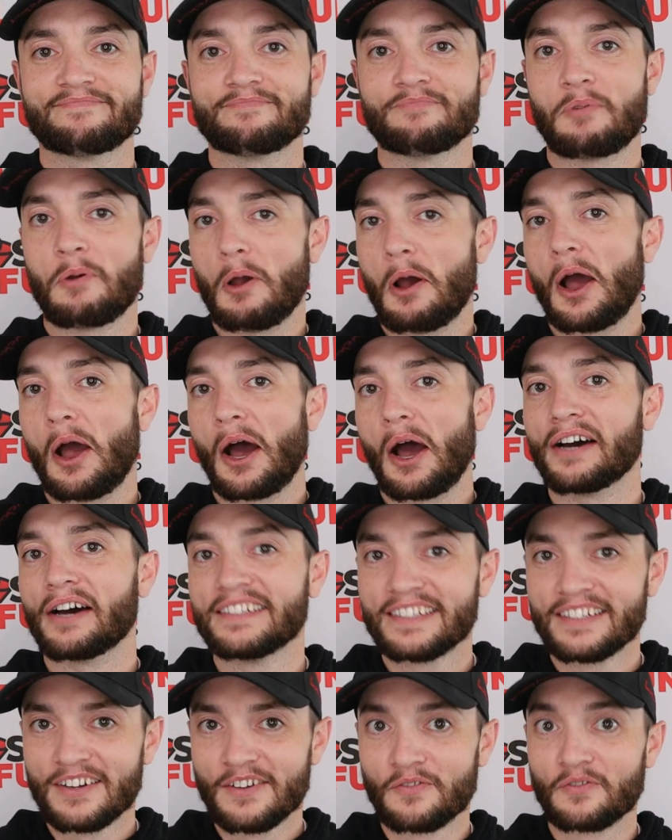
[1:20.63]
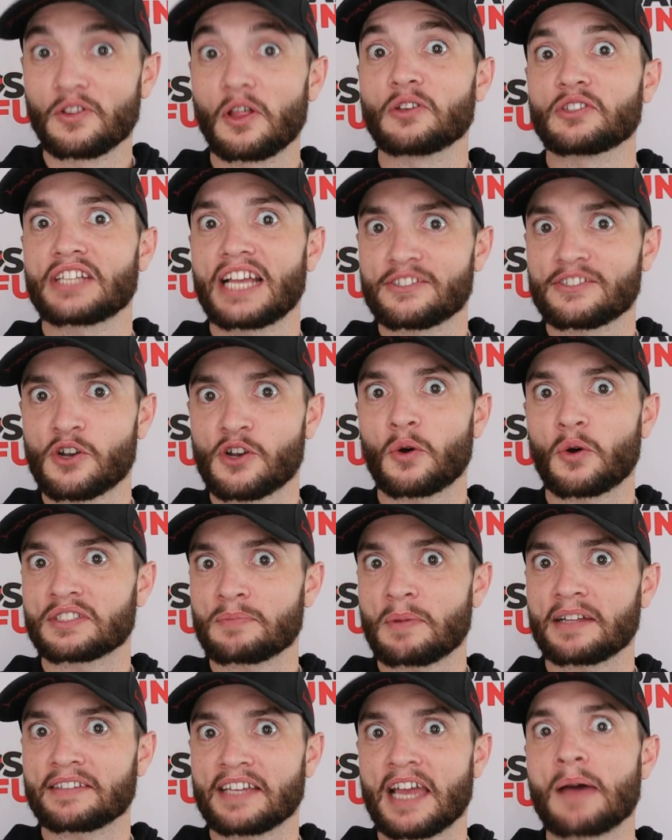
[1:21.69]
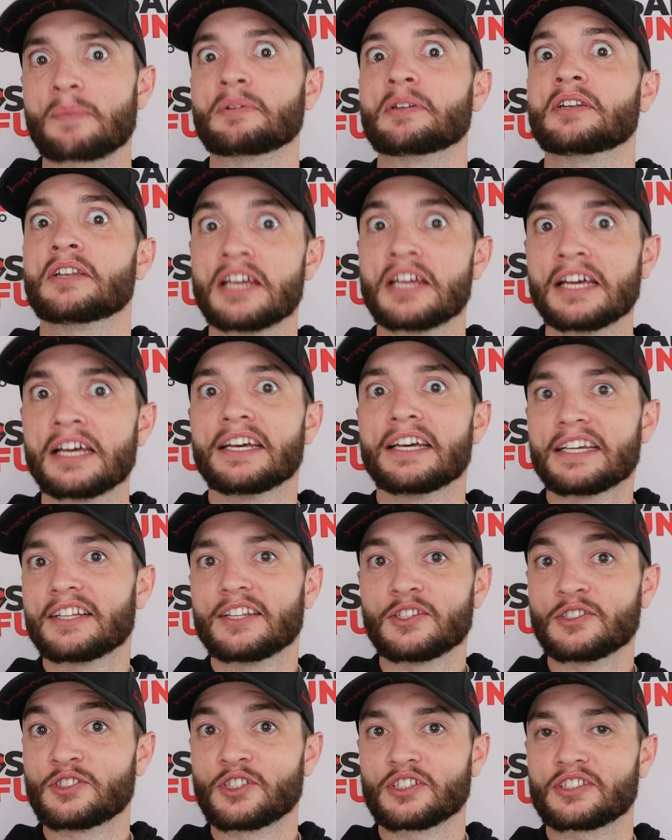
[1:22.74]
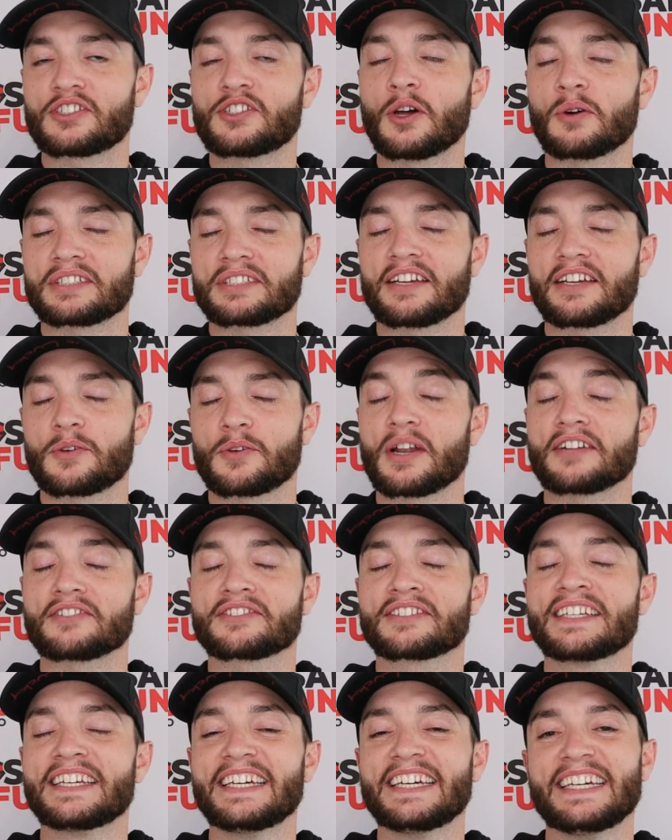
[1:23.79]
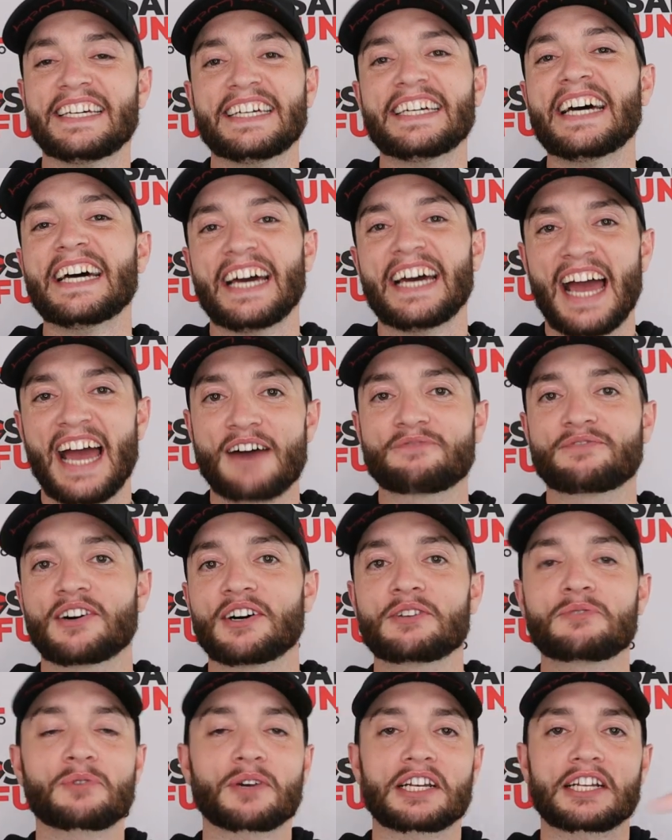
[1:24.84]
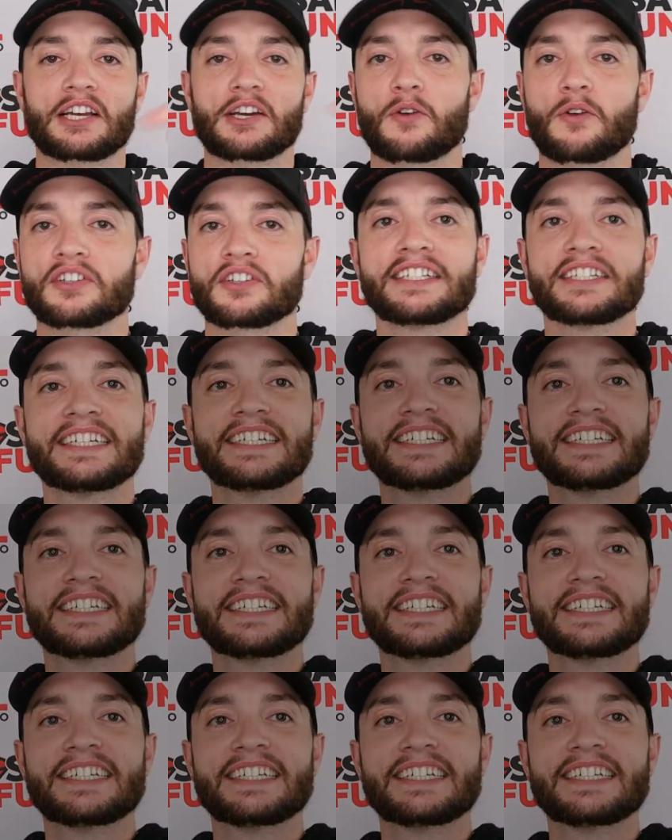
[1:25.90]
For those of you guys who know what's about to happen, just don't tell anyone else. Have fun. We're going to cut over.